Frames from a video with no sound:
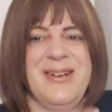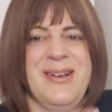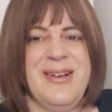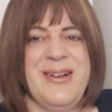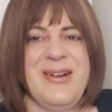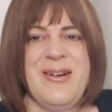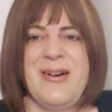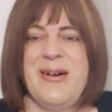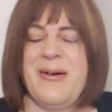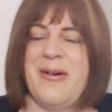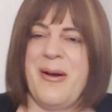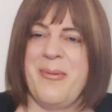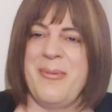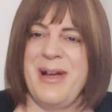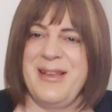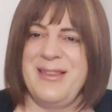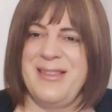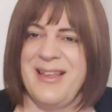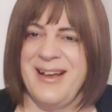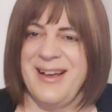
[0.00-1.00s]
I
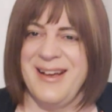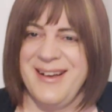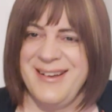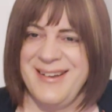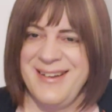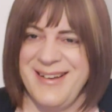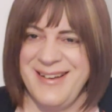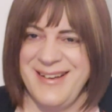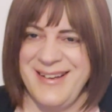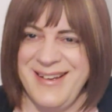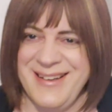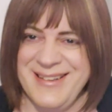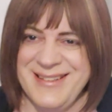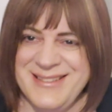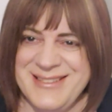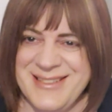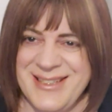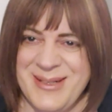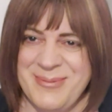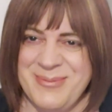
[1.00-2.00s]
made that,
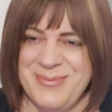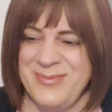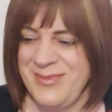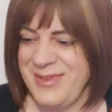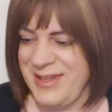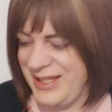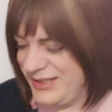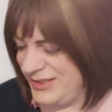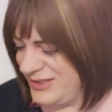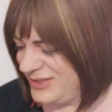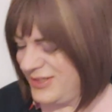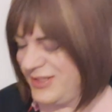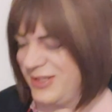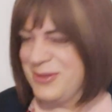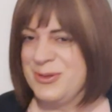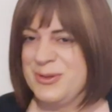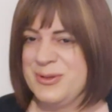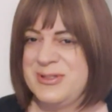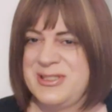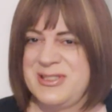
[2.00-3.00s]
and it's
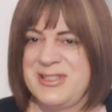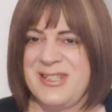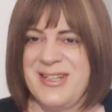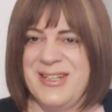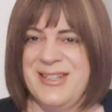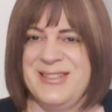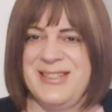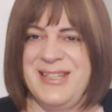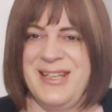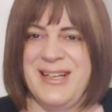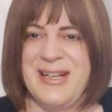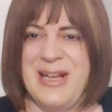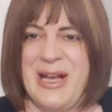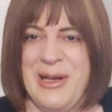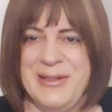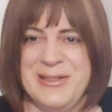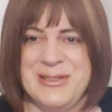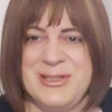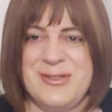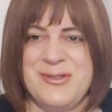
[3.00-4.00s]
still sturdy and
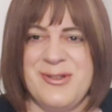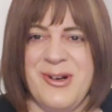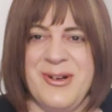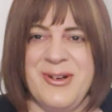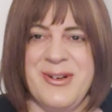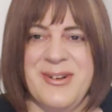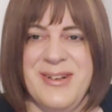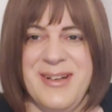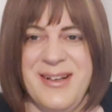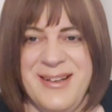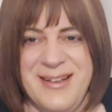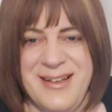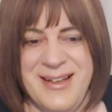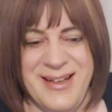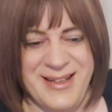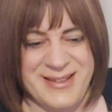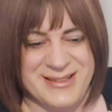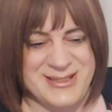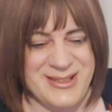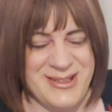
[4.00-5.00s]
going strong.
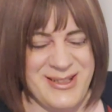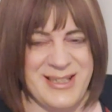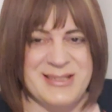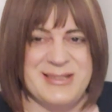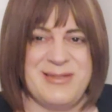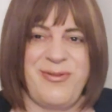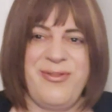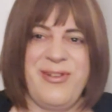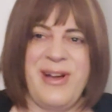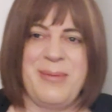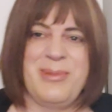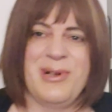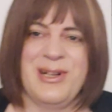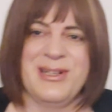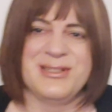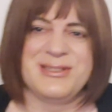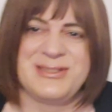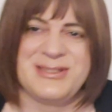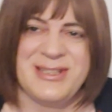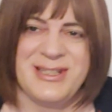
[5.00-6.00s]
So that's
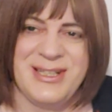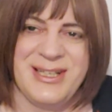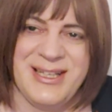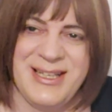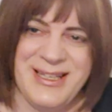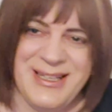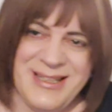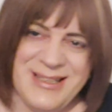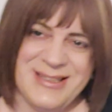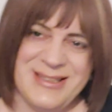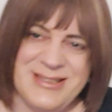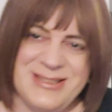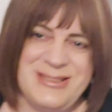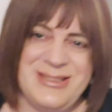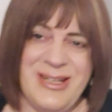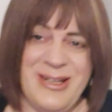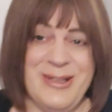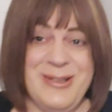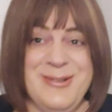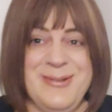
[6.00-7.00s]
fabulous.
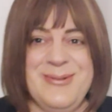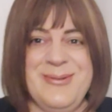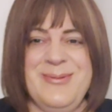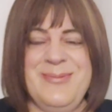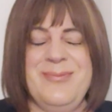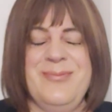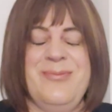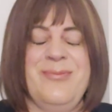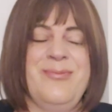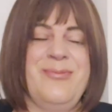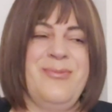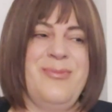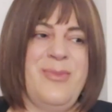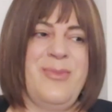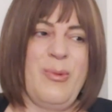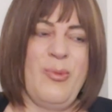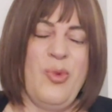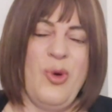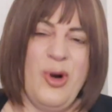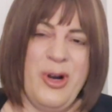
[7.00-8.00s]
So
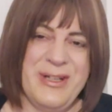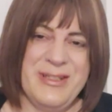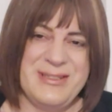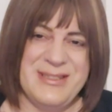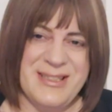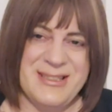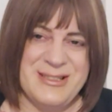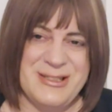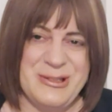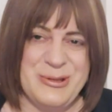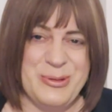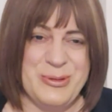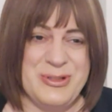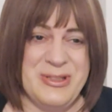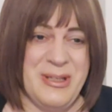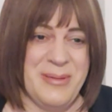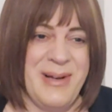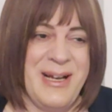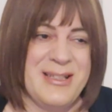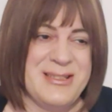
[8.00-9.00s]
what is there to talk
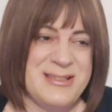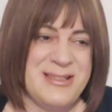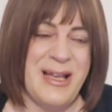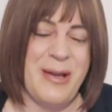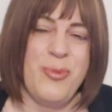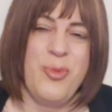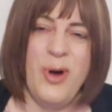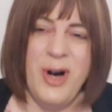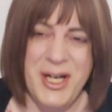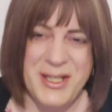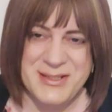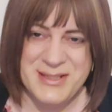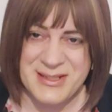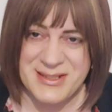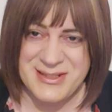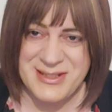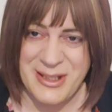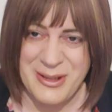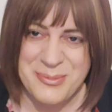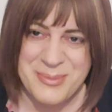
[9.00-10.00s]
to you about today? Why is it
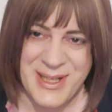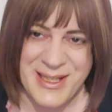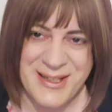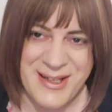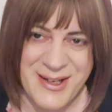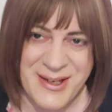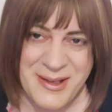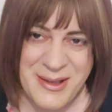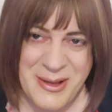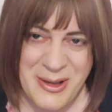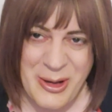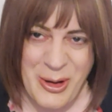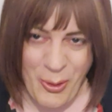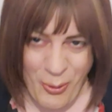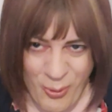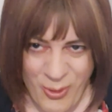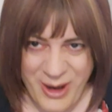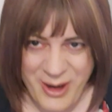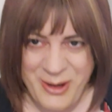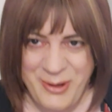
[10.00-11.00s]
so mega?
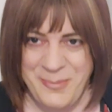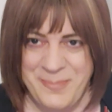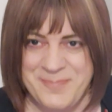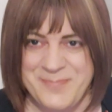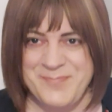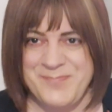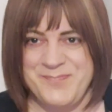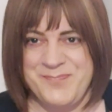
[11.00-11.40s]
Well,